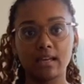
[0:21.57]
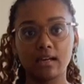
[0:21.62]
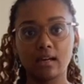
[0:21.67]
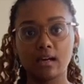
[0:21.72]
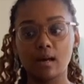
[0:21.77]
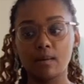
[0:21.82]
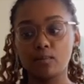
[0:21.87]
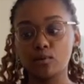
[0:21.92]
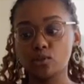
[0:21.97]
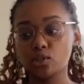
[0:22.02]
a
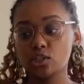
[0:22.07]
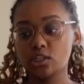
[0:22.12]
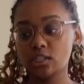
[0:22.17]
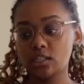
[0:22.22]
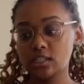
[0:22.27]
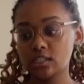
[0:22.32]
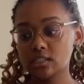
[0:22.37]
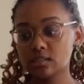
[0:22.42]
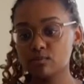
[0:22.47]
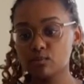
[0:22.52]
couple
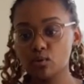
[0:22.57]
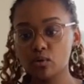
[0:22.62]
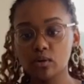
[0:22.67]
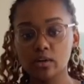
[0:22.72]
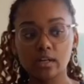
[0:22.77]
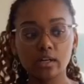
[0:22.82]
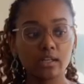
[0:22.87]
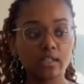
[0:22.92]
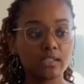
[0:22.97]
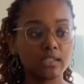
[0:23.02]
cheese
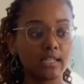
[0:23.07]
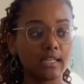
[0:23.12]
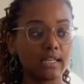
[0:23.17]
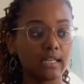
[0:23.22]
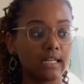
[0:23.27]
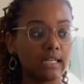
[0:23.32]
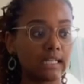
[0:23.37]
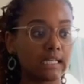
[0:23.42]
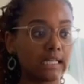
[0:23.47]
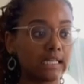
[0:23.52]
boards and
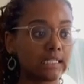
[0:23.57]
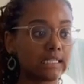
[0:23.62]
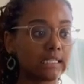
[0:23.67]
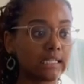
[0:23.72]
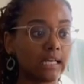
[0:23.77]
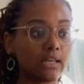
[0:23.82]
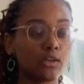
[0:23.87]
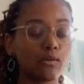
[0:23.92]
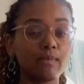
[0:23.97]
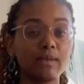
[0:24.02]
getting things
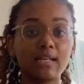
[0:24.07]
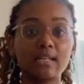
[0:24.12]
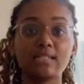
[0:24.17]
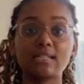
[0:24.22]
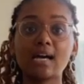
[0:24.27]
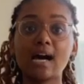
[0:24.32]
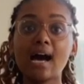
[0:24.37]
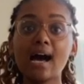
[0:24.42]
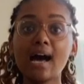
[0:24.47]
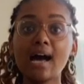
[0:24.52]
together because
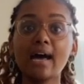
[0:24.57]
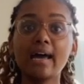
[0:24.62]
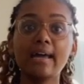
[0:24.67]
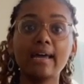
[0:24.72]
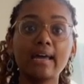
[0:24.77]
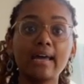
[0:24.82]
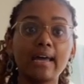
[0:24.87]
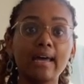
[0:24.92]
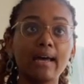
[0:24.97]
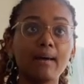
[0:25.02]
I
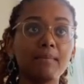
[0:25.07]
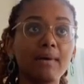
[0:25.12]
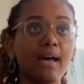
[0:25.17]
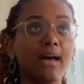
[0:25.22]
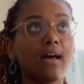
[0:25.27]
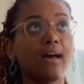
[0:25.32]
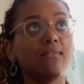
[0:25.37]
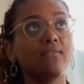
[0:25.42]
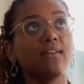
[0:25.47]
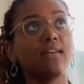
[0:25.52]
am
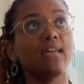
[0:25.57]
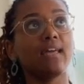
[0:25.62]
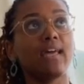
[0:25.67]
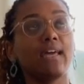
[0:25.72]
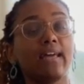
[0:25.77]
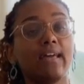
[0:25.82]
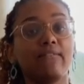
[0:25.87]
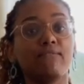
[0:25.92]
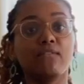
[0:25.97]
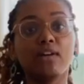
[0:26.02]
having
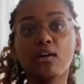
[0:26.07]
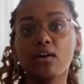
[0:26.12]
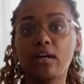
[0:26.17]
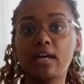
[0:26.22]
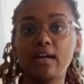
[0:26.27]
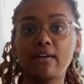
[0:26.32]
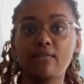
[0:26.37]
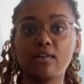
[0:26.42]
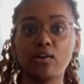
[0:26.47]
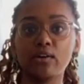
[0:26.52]
a
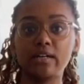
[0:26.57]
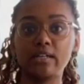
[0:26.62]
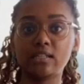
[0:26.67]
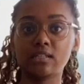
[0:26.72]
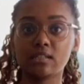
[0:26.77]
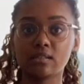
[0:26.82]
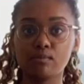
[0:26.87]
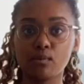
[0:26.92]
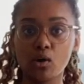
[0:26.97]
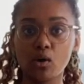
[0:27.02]
very
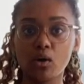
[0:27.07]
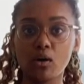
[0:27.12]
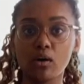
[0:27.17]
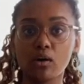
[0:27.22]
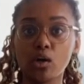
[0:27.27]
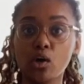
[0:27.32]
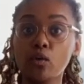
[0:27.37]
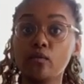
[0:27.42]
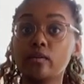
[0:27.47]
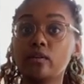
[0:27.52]
small
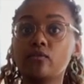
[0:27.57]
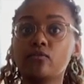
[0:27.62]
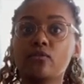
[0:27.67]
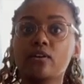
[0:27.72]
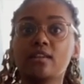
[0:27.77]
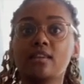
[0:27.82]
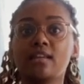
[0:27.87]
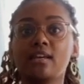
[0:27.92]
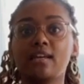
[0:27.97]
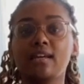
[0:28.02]
COVID
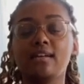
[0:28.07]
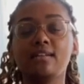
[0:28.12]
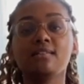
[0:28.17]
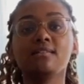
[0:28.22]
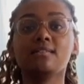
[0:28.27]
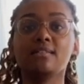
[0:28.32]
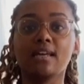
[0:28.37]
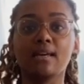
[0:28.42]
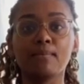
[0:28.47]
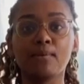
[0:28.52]
friendly
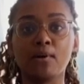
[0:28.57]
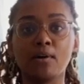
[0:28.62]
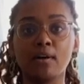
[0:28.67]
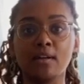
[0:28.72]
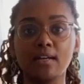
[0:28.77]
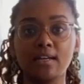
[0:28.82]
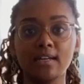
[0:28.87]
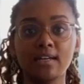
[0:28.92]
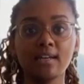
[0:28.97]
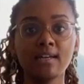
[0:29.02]
day
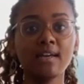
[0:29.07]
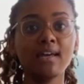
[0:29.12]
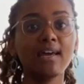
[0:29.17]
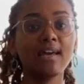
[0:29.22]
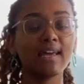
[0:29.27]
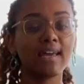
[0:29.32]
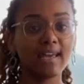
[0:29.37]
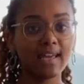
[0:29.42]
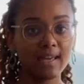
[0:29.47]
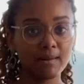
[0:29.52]
party
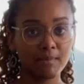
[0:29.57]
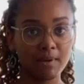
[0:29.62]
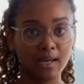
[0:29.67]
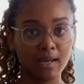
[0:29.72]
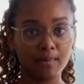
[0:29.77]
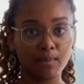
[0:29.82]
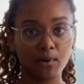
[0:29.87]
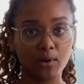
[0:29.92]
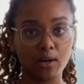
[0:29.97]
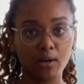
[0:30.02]
in my
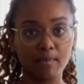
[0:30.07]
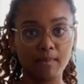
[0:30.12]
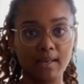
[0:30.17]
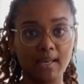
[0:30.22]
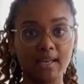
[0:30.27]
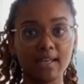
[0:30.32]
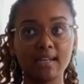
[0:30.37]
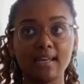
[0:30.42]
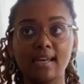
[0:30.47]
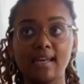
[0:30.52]

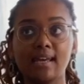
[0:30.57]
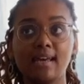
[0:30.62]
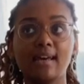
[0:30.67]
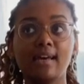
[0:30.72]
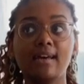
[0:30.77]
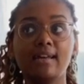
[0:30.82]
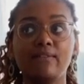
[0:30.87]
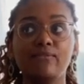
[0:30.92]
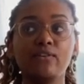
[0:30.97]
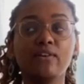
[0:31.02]
apartment.
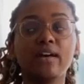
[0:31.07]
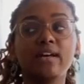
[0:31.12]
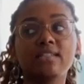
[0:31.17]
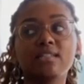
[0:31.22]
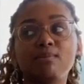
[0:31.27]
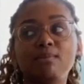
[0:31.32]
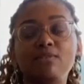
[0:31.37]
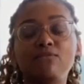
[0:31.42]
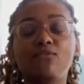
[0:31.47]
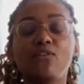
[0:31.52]
And if you guys have
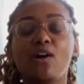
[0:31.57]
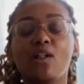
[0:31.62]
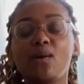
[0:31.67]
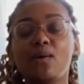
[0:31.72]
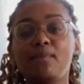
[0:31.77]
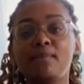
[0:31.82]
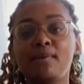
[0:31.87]
been following me